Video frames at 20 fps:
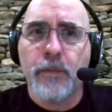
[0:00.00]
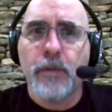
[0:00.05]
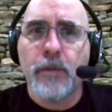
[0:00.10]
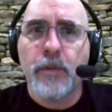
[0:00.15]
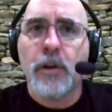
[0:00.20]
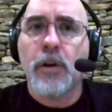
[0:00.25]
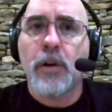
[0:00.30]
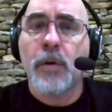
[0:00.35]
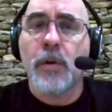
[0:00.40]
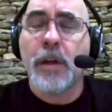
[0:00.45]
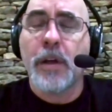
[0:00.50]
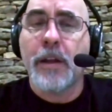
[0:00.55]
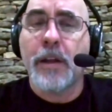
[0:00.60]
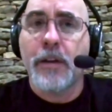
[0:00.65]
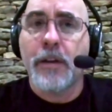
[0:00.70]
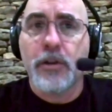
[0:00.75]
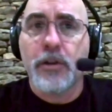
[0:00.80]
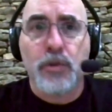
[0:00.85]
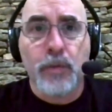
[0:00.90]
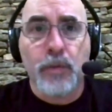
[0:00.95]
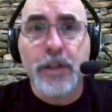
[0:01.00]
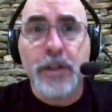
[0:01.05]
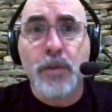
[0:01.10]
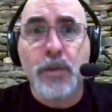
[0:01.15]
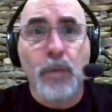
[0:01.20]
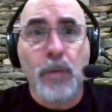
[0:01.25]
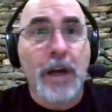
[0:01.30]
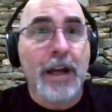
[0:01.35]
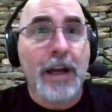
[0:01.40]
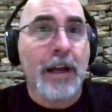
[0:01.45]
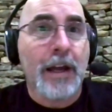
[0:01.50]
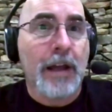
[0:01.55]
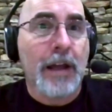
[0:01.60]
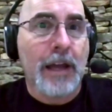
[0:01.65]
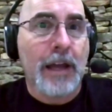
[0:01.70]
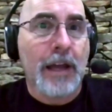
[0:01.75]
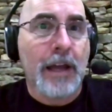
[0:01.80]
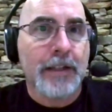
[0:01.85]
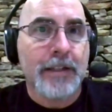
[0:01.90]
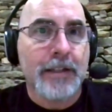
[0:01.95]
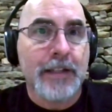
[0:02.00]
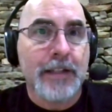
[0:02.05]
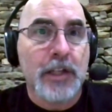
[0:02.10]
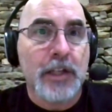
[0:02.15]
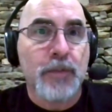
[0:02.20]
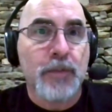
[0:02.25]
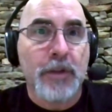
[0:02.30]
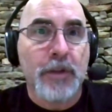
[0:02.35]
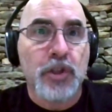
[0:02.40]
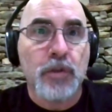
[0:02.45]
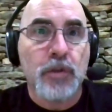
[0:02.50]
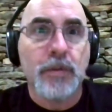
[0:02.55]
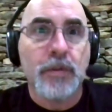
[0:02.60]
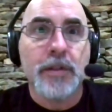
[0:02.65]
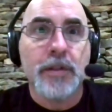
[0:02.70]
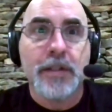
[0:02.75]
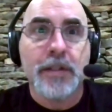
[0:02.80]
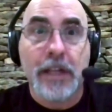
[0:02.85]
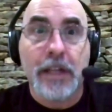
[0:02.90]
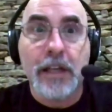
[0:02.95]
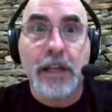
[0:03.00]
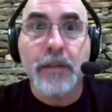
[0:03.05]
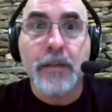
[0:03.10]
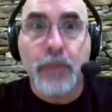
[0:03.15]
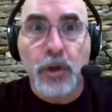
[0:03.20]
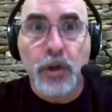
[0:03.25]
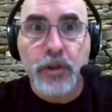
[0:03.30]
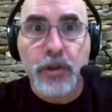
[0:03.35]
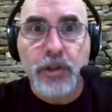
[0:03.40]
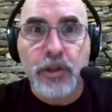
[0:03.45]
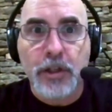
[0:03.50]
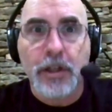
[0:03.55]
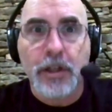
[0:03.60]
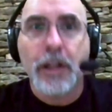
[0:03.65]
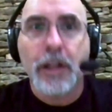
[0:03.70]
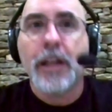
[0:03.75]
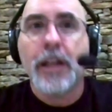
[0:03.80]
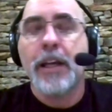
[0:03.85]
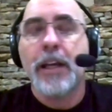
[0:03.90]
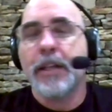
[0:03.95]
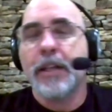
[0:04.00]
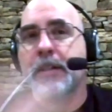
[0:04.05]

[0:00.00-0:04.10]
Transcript: you know, there's a reason why I, I, like to teach my students in person is